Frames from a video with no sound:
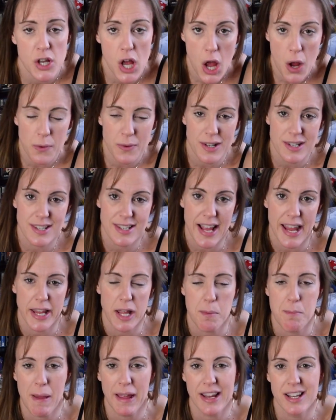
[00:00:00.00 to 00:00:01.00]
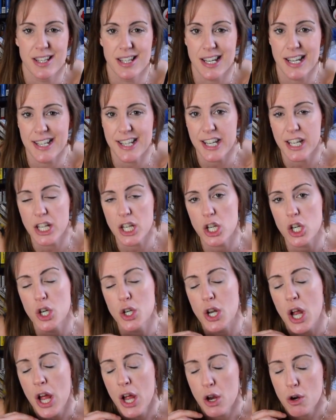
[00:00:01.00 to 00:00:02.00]
to own a Sega Mega CD, you
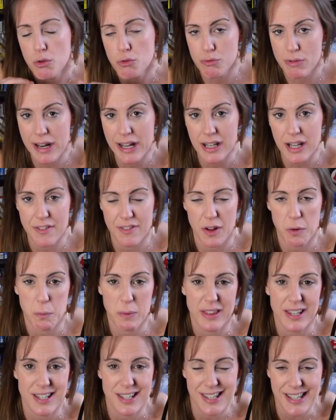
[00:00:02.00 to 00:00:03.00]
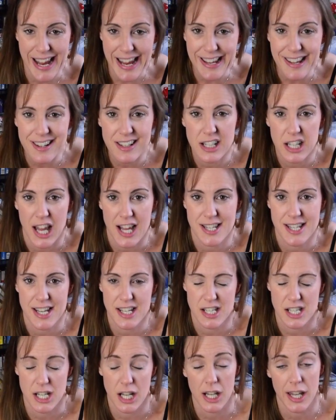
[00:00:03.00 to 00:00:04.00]
could relive it with the Sega
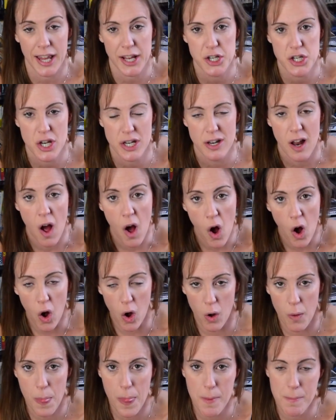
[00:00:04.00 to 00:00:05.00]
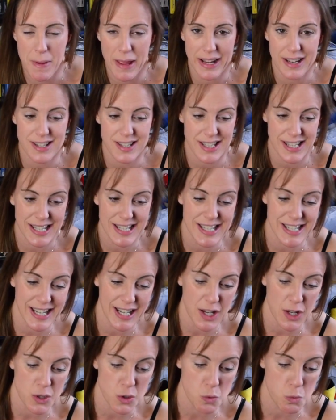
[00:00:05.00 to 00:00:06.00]
Classics collection on the Mega
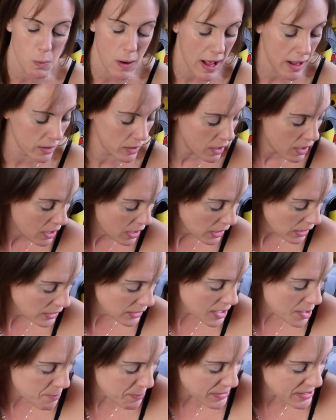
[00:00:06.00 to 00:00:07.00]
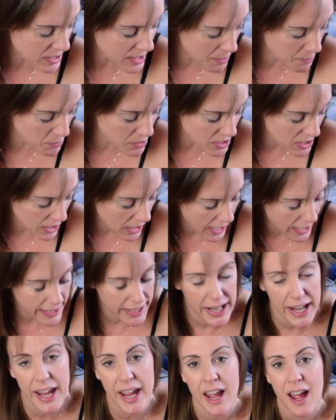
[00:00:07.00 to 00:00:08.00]
CD as well. Libby seems to
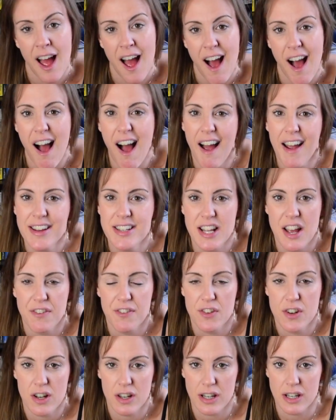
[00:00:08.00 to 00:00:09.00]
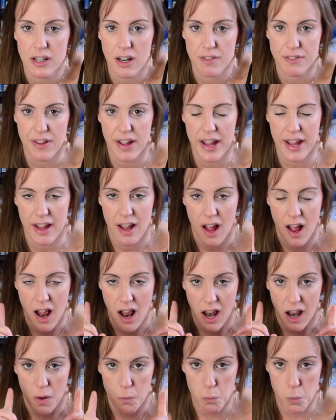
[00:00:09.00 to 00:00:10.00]
like it, I definitely love it.
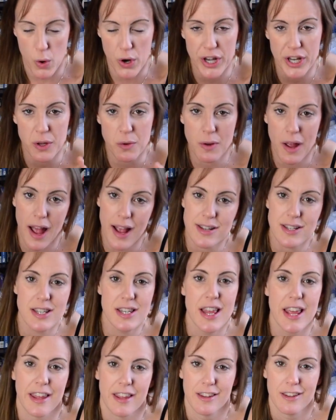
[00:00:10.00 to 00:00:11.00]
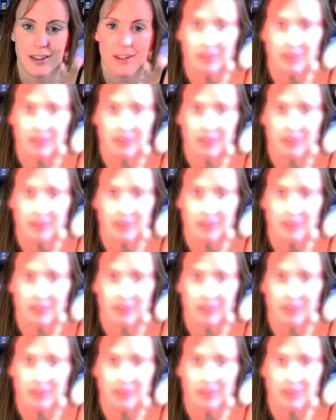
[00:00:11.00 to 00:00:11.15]
What do you guys think?